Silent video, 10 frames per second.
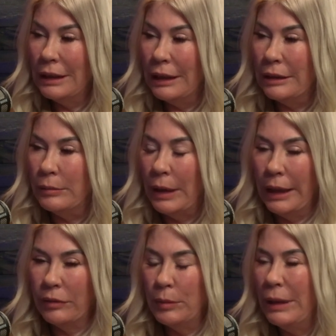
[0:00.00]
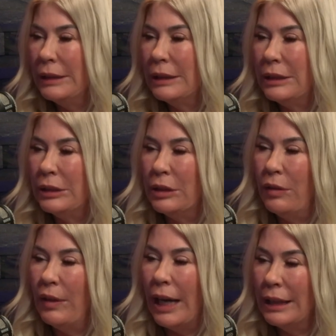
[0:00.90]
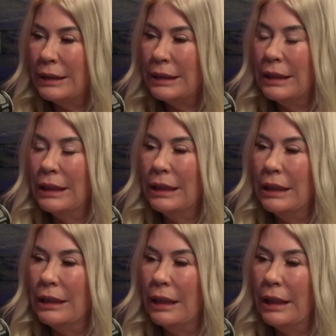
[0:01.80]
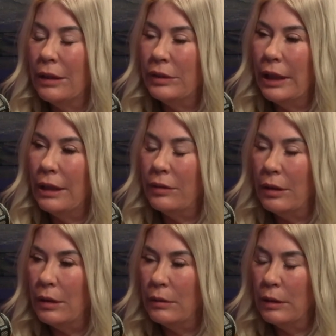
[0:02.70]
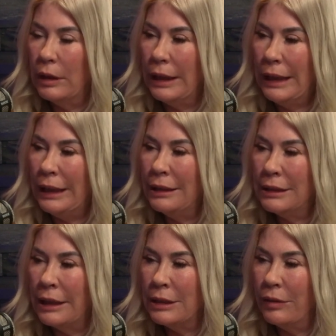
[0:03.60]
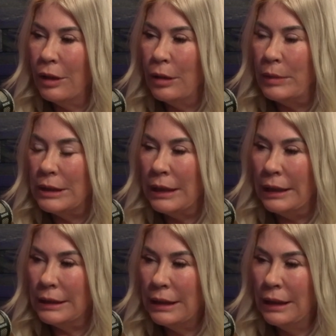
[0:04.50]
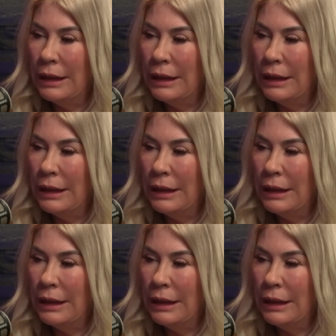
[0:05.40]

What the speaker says: I have to make decisions fast, and I have to have a really keen sense of common sense.